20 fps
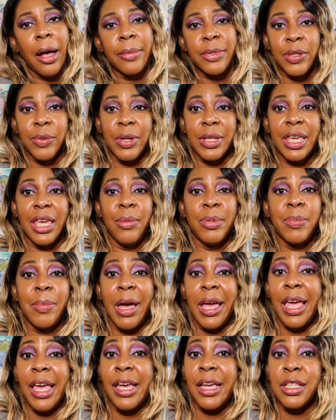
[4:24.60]
So it keeps
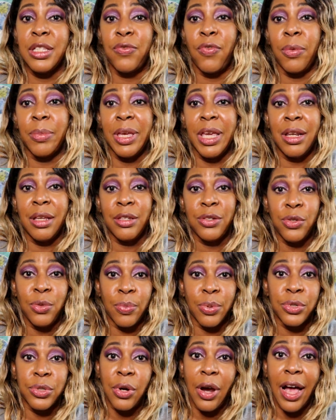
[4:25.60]
my hands from getting
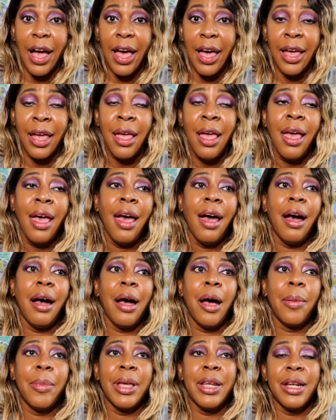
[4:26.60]
super dry.
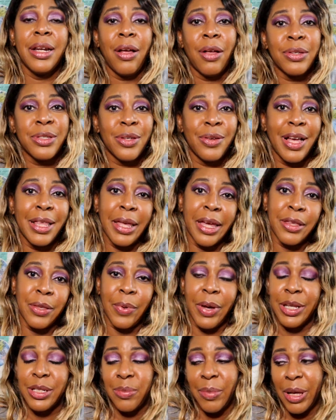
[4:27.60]
And it also, I like
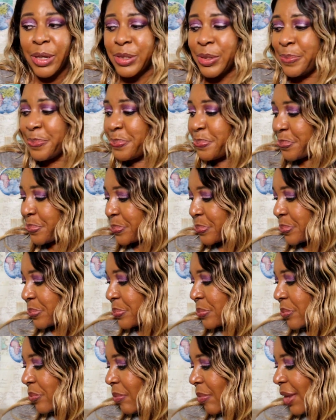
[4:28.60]
the way it smells.
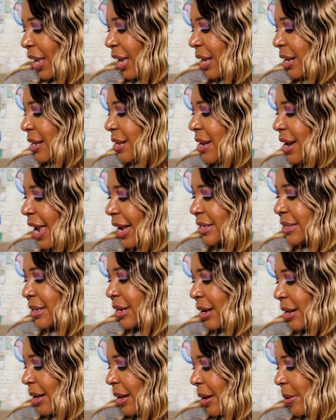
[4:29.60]

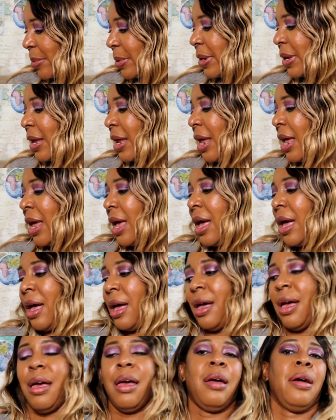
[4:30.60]
Next up,
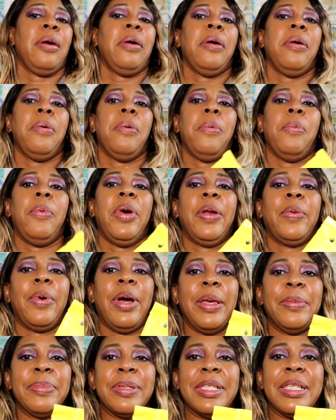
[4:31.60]
wet
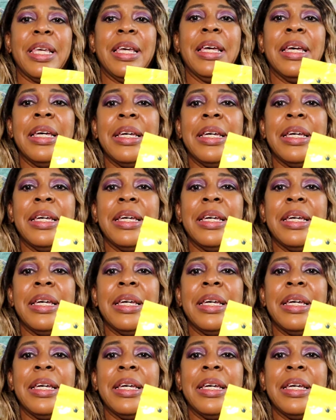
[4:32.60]
wipes.